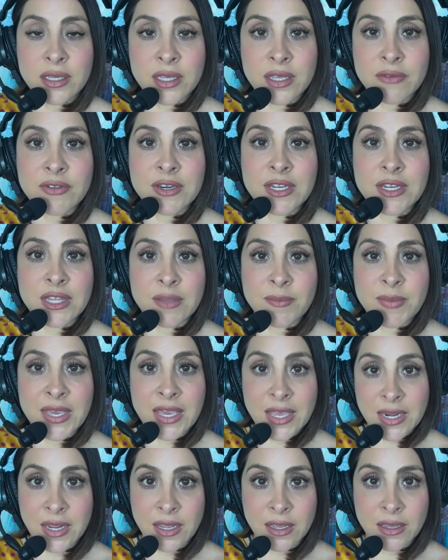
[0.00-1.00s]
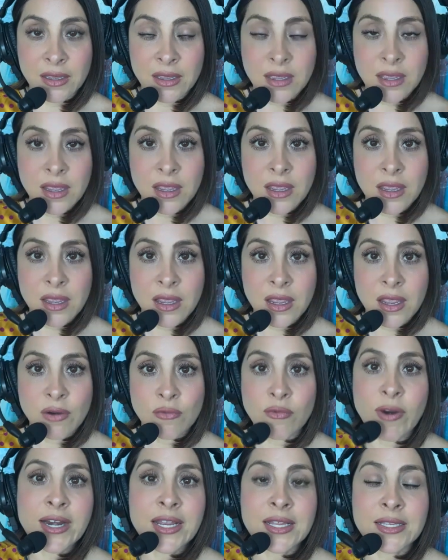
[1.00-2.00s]
even in the beginning,
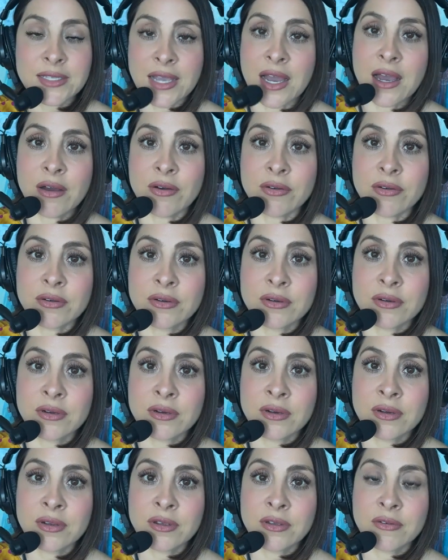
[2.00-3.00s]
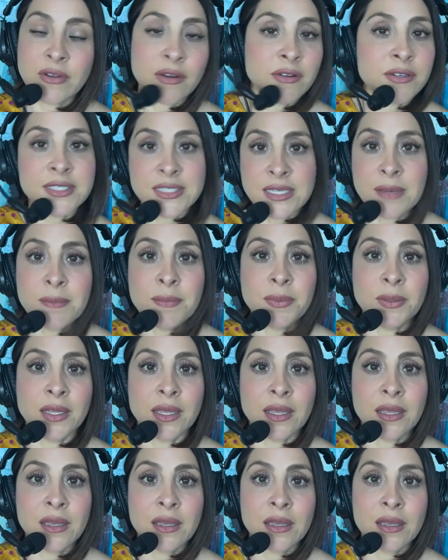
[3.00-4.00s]
writing down very
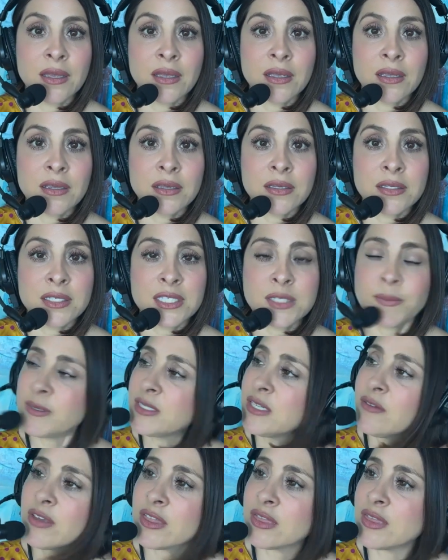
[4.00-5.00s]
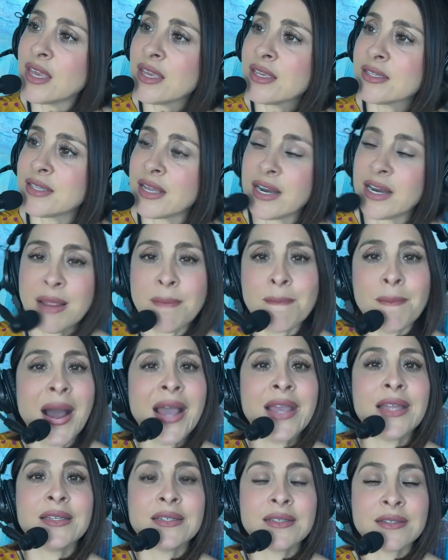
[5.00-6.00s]
simply specific things that
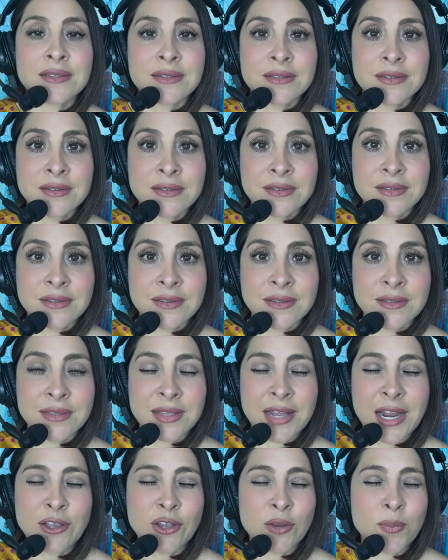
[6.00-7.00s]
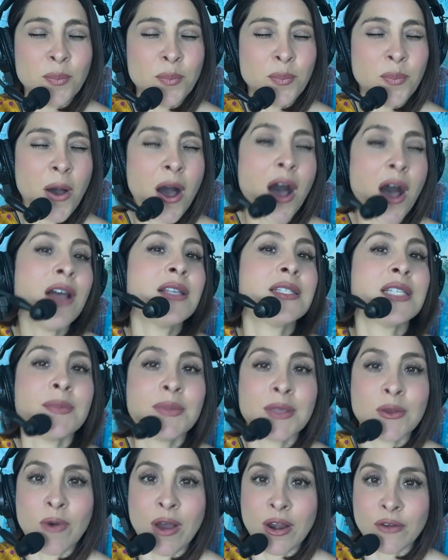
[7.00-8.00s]
I could
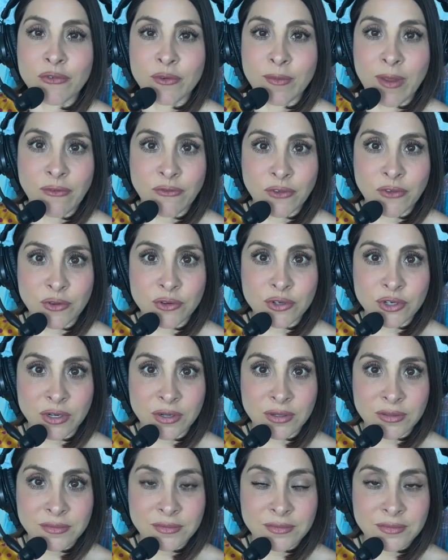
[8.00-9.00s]
possibly want for my future.